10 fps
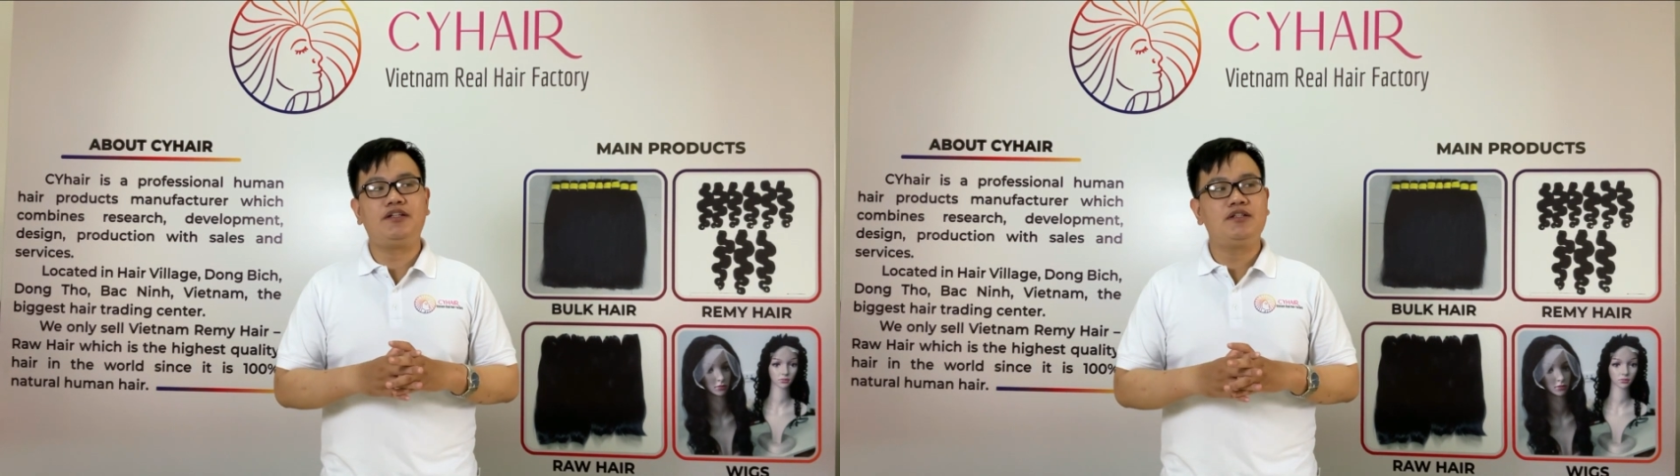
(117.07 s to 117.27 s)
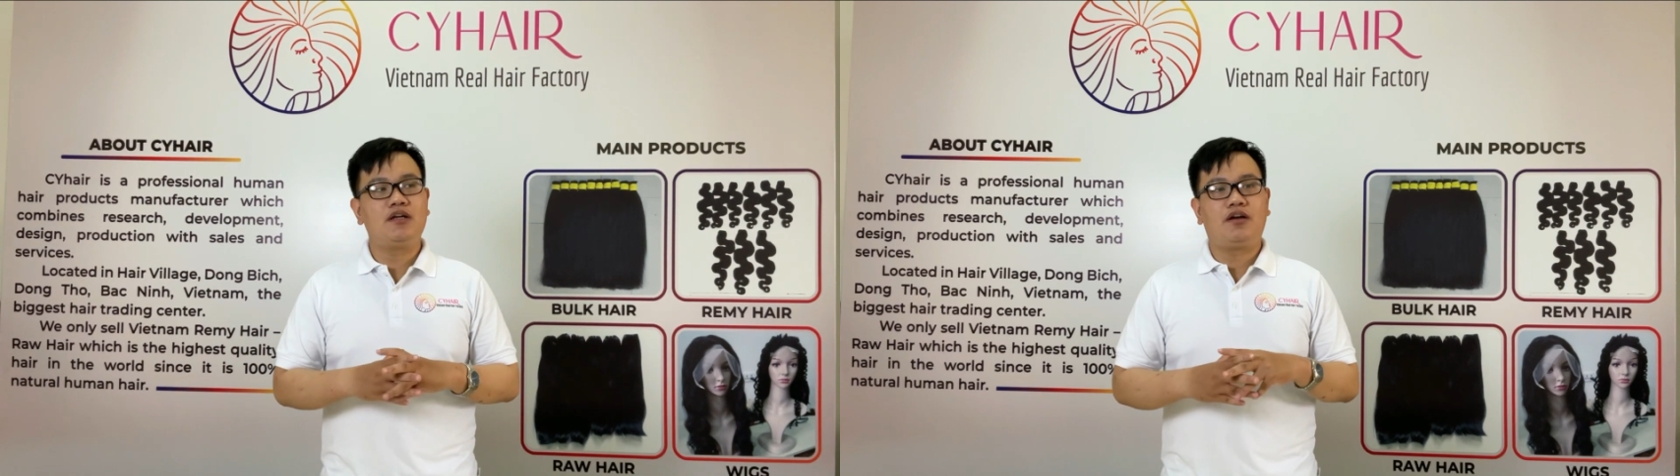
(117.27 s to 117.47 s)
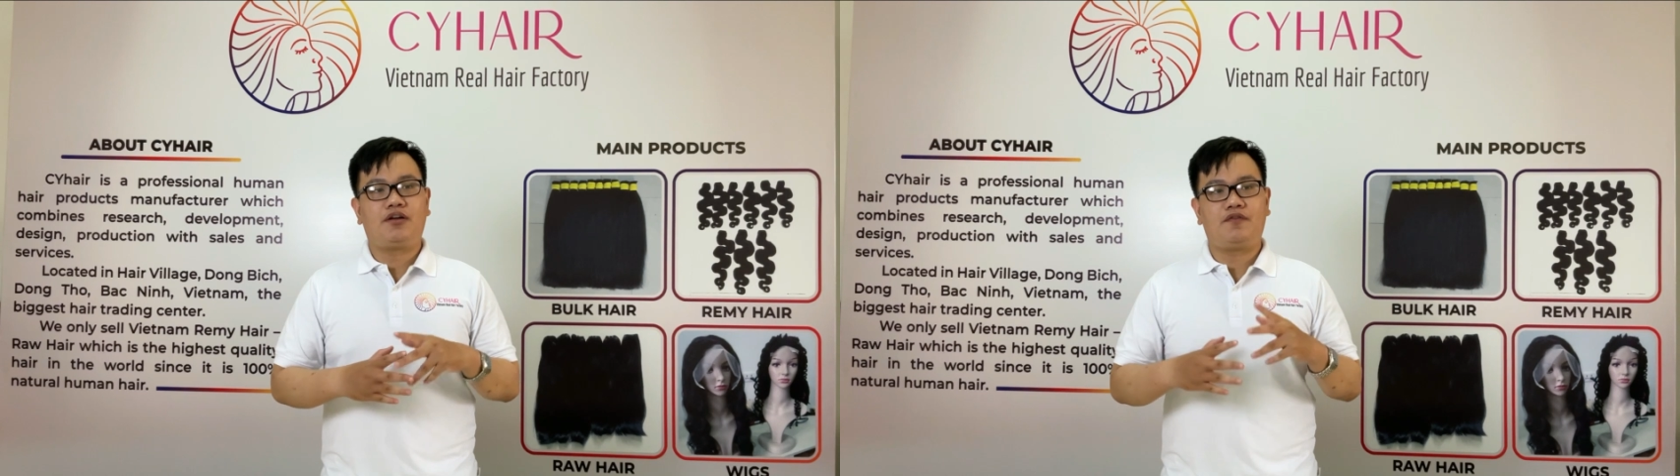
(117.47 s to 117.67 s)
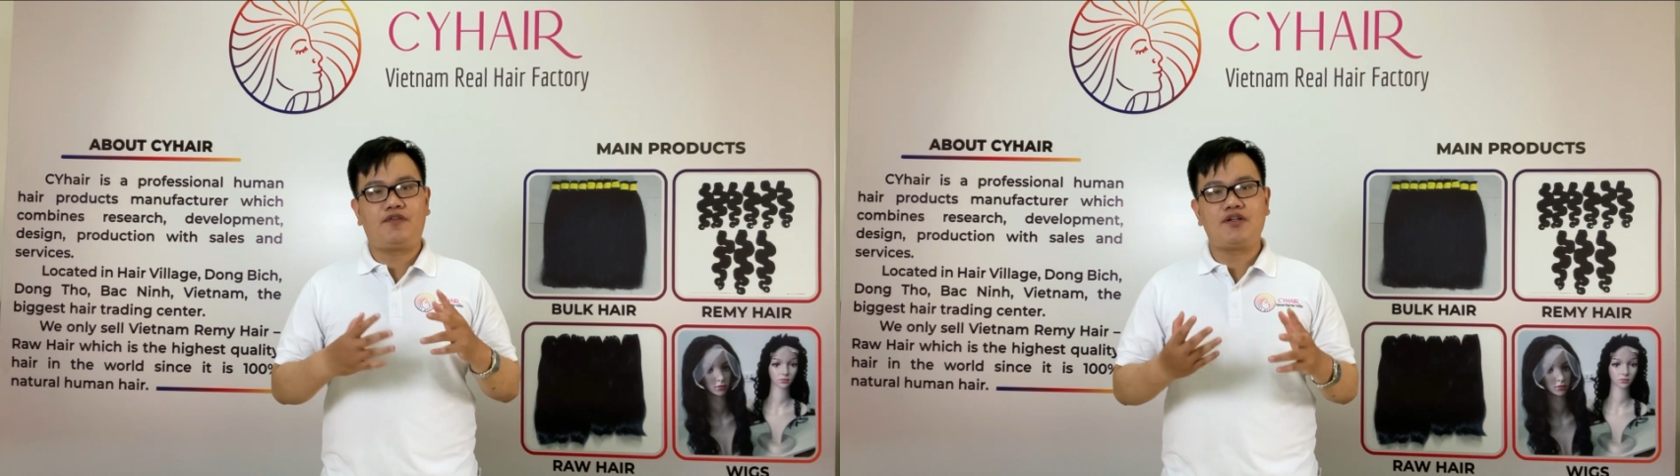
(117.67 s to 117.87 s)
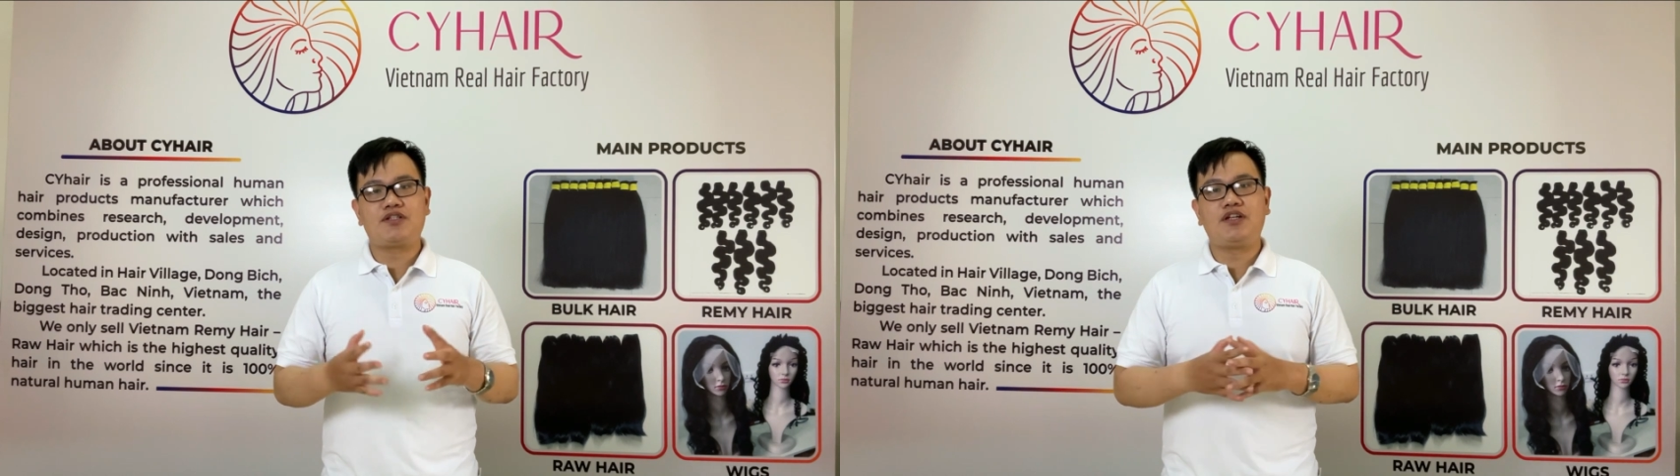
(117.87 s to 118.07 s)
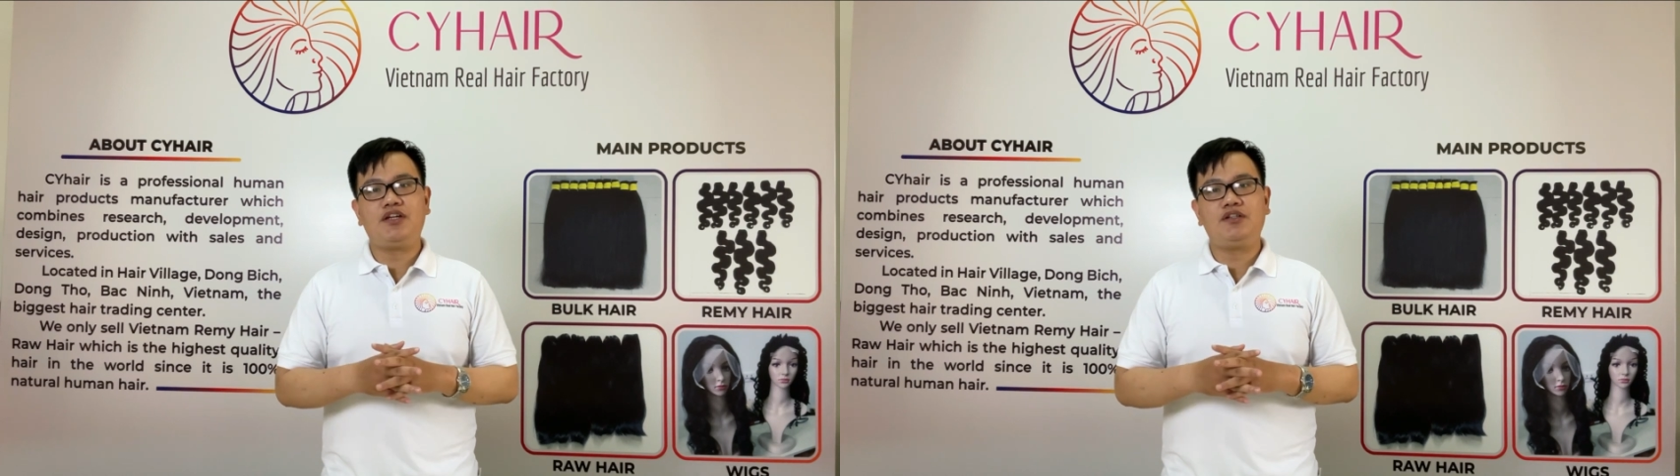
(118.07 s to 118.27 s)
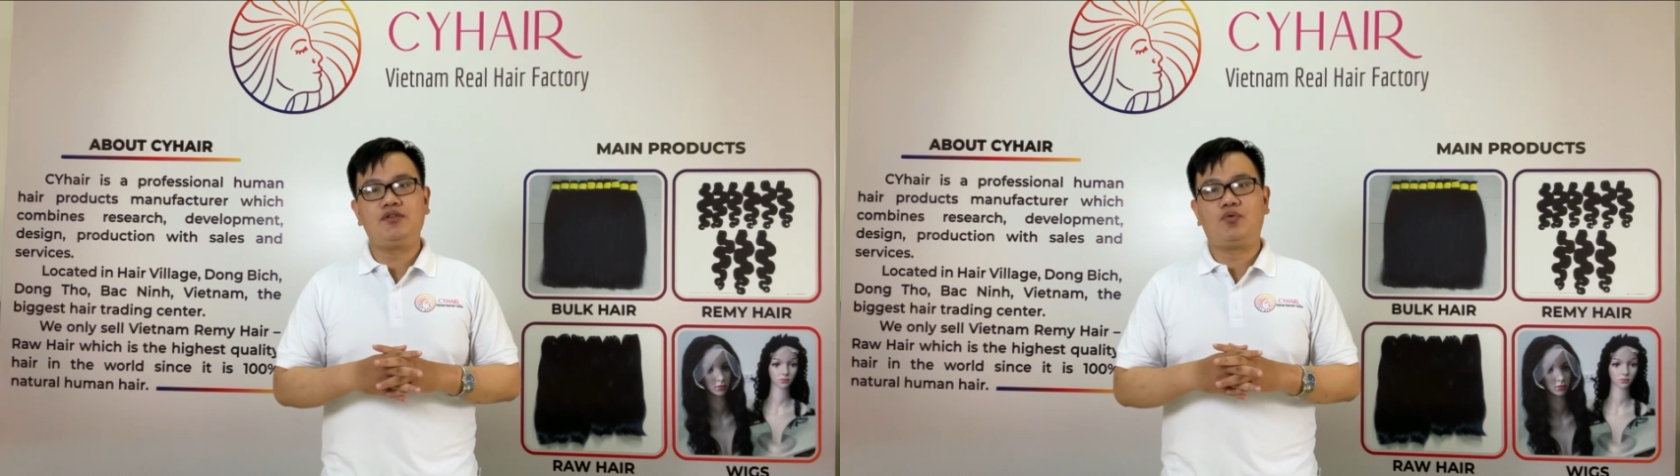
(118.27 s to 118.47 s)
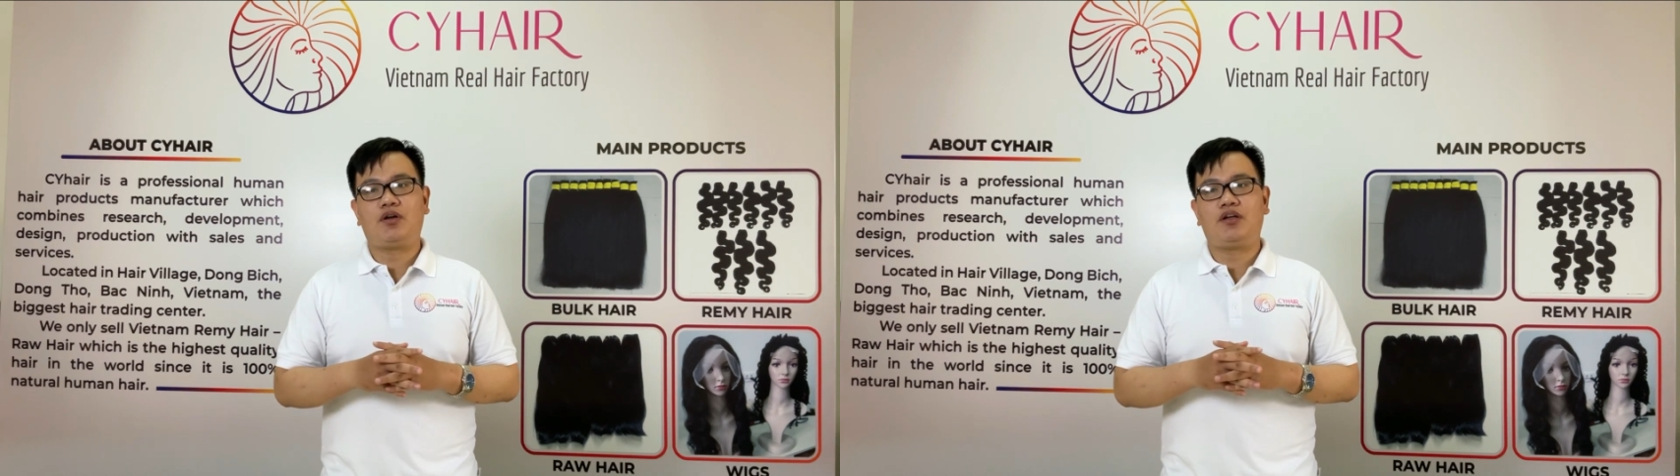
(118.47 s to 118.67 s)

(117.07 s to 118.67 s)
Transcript: The first thing